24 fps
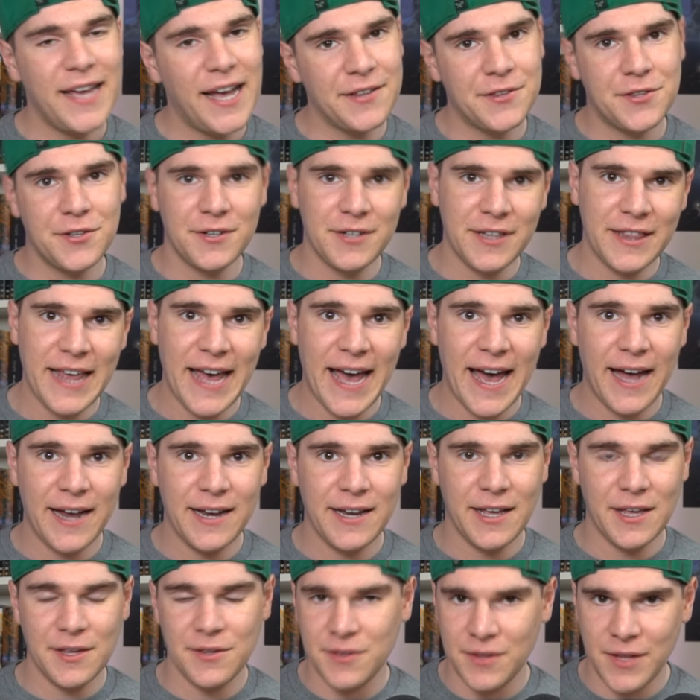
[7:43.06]
The answer to
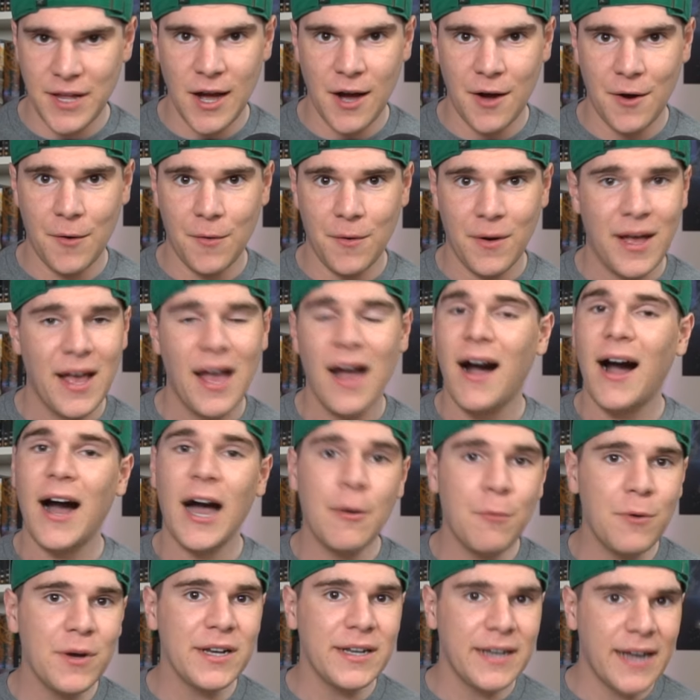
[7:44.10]
that is no.
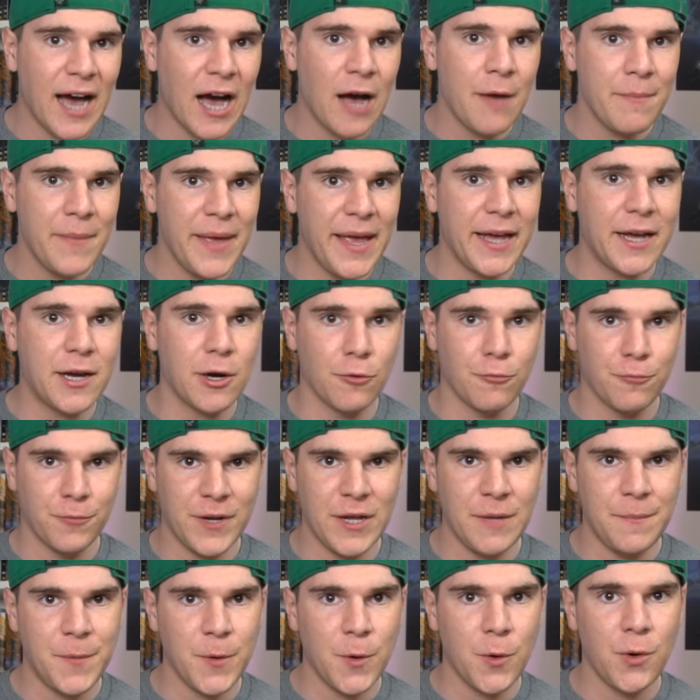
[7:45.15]
I would not make a
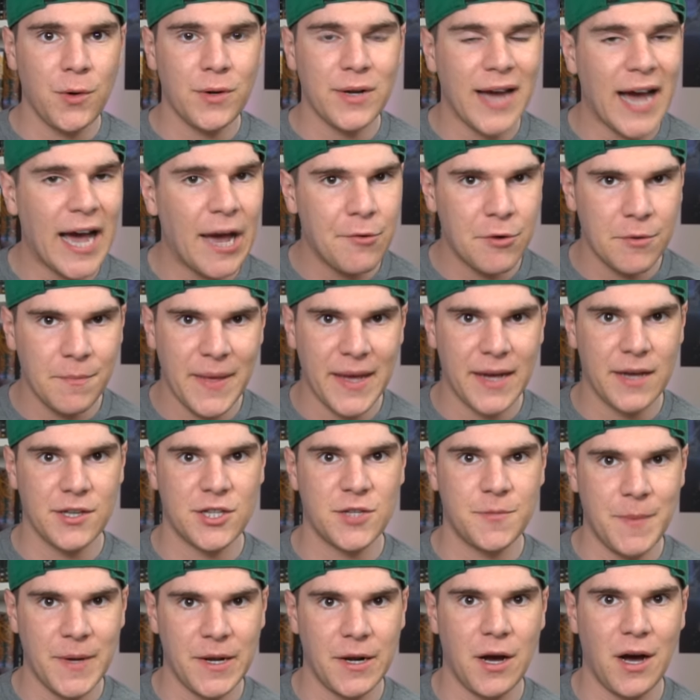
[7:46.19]
reboot, I would make a
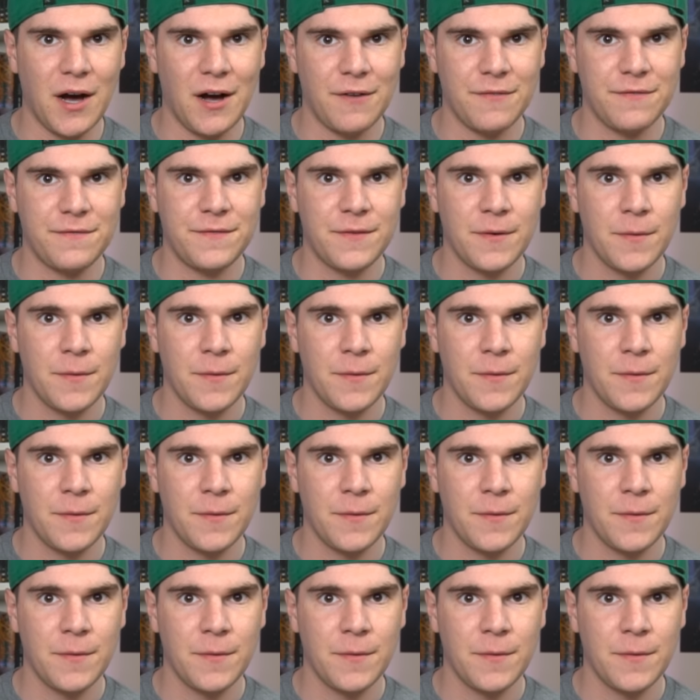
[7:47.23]
spin-off.